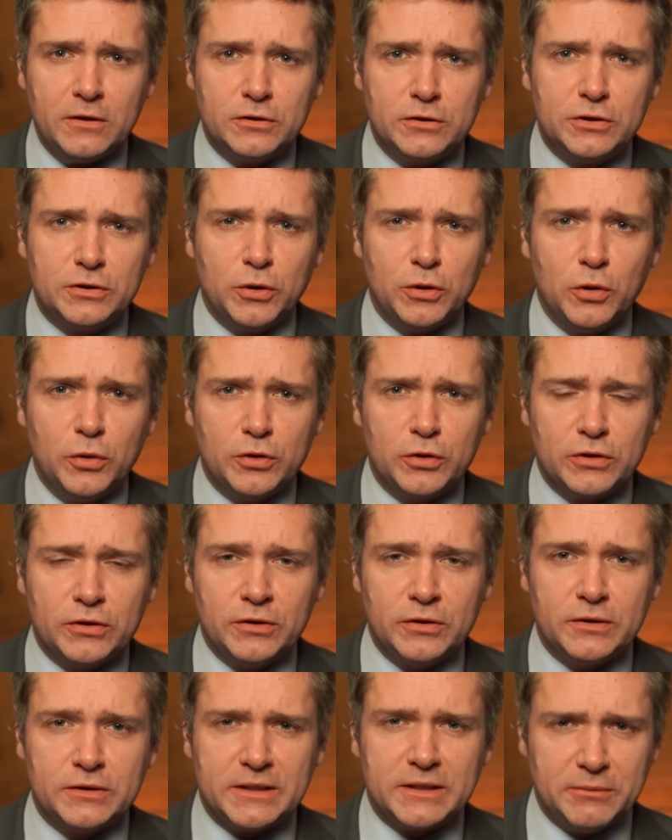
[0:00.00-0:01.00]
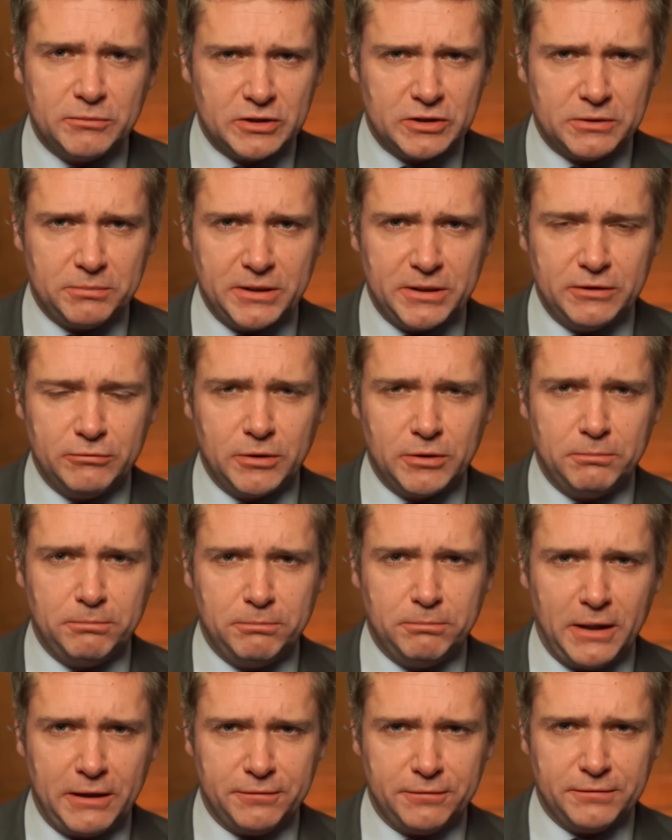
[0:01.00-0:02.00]
Jordan seems to be
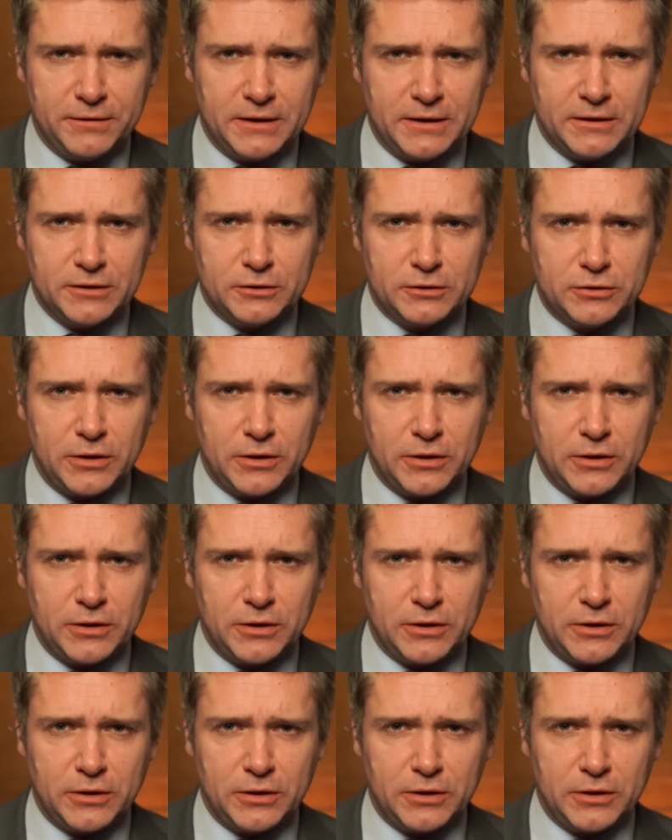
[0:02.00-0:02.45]
rebuffing